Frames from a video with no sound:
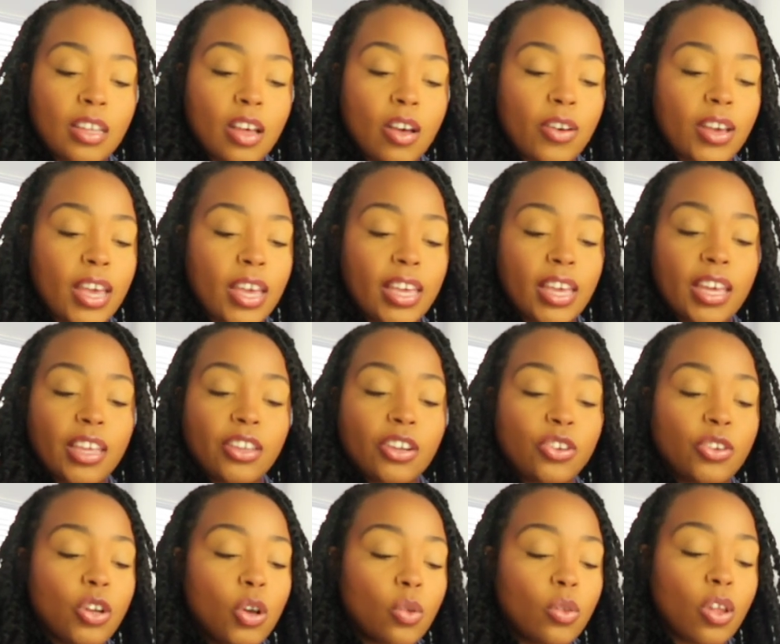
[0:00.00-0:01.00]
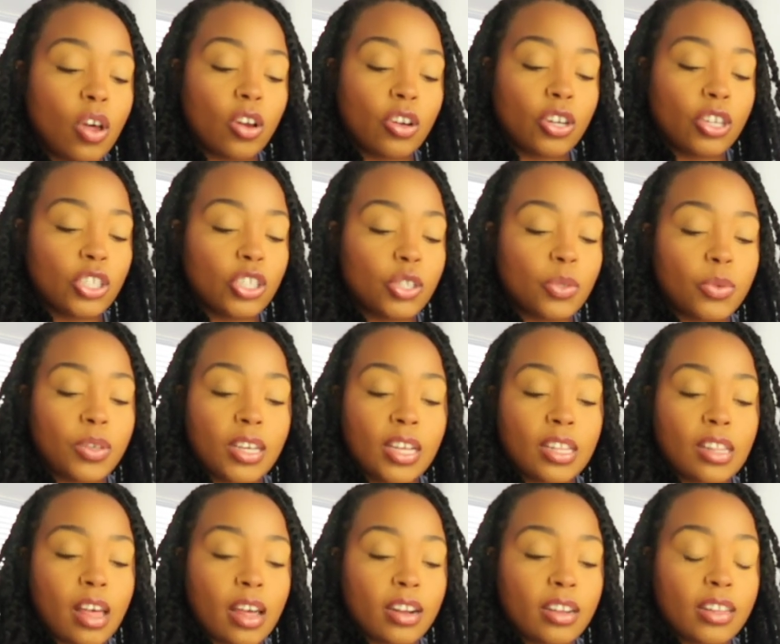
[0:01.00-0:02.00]
Okay, yeah, you're no longer doing
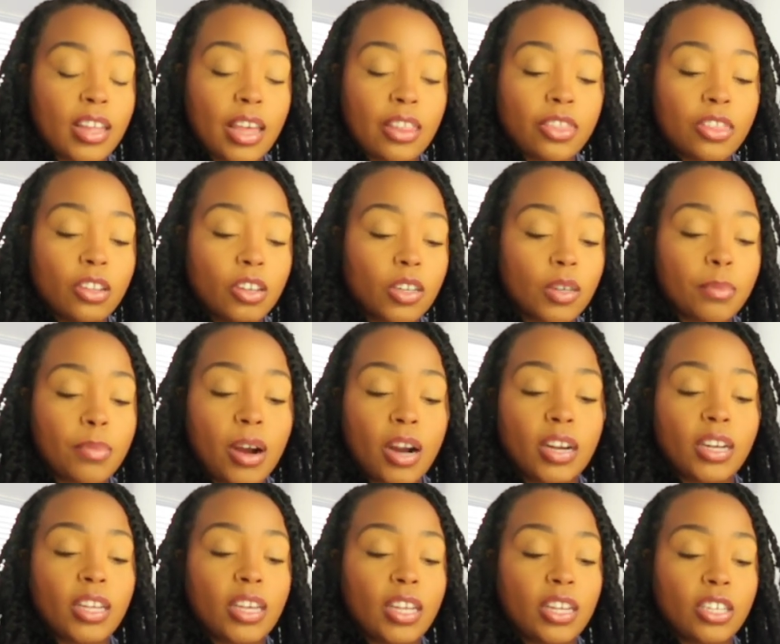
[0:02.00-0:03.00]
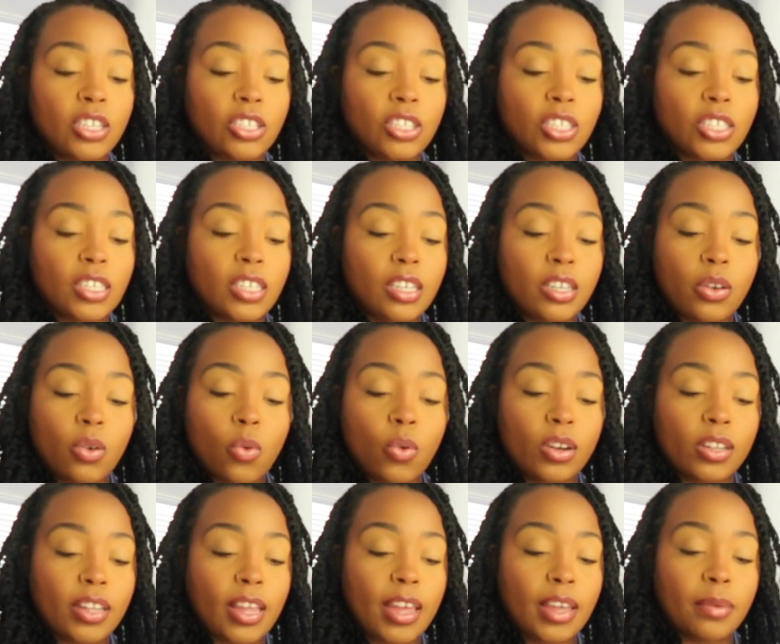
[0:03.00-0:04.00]
a lot of that third party energy
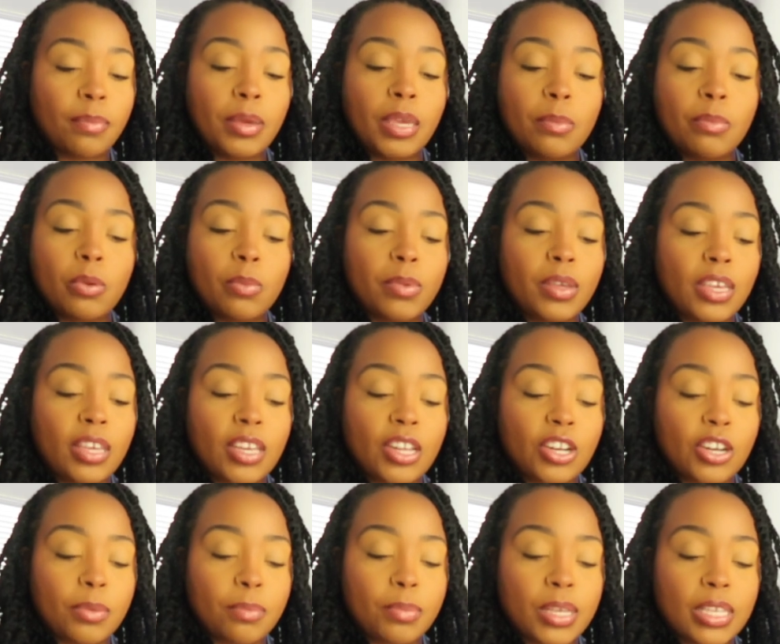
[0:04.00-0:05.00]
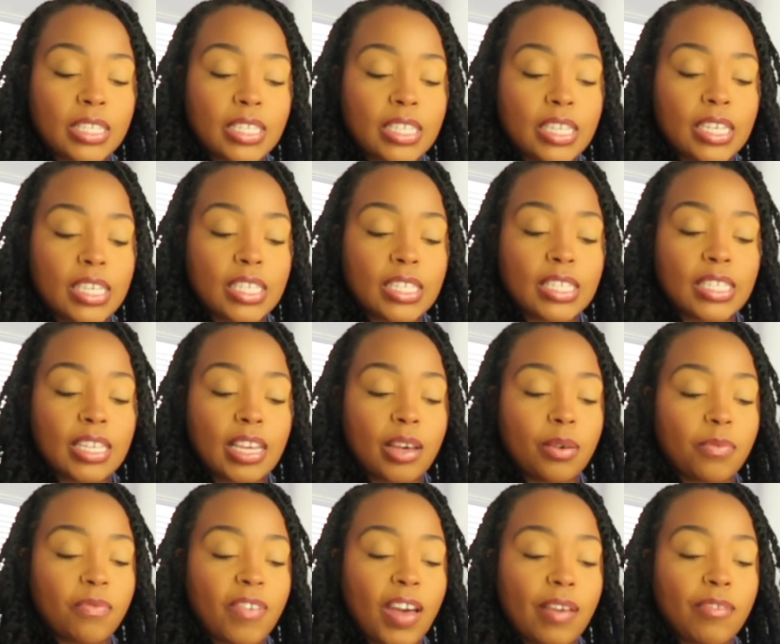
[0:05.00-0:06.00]
or like people being in your business.
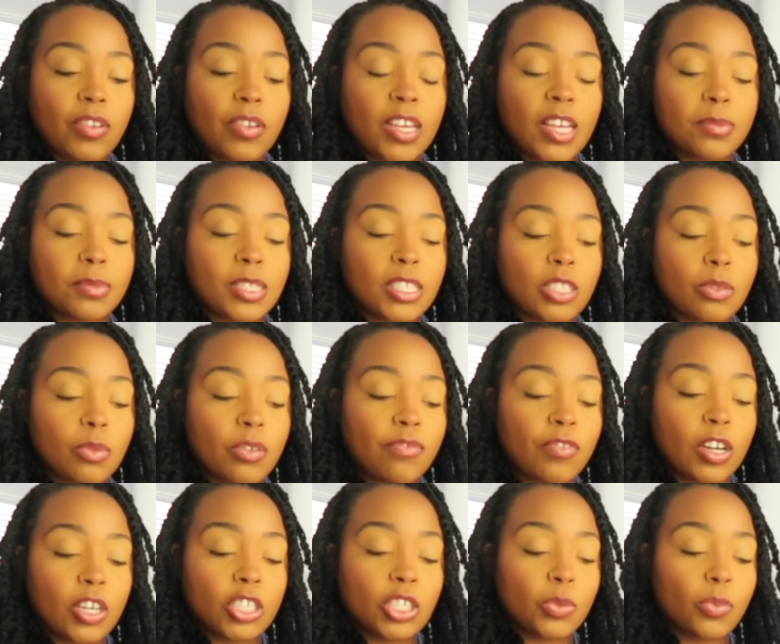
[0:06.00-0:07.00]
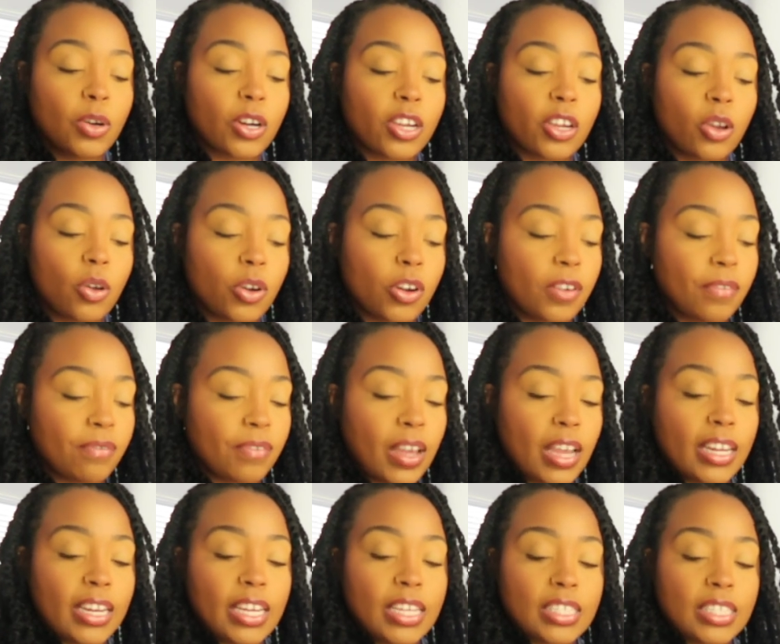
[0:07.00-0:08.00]
Yeah, Five of Cups is in reverse. You're working on your
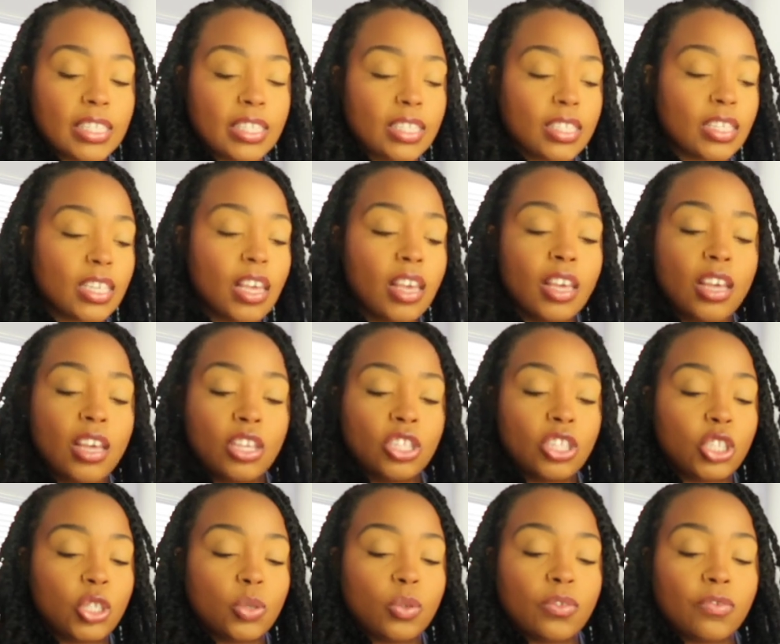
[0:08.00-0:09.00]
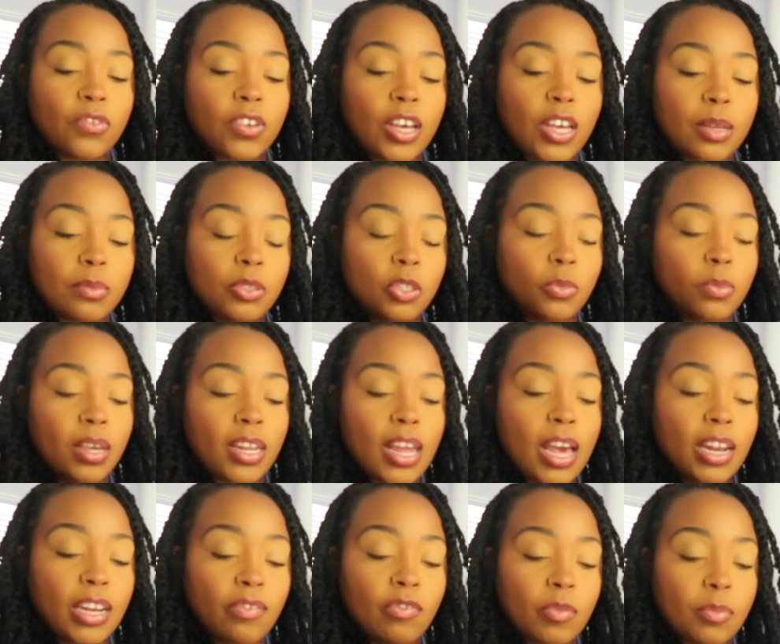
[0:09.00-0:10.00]
finances. Two of Cups, you may
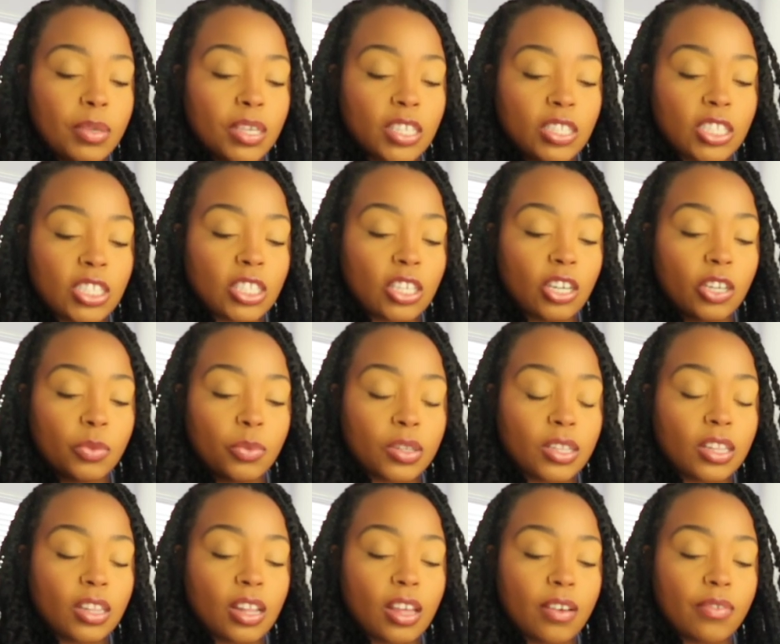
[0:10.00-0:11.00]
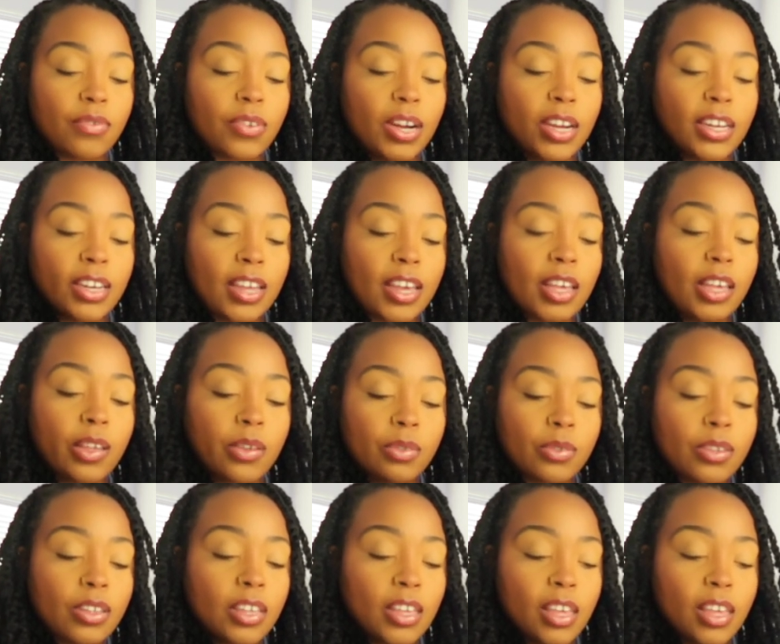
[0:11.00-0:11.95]
not even be concerned with love right now.